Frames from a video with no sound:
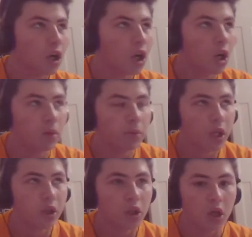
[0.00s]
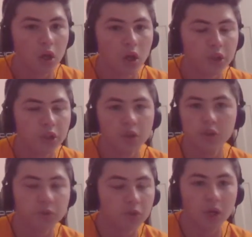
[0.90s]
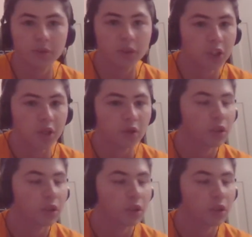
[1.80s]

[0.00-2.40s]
Um, and uh, also subscribe to the channel.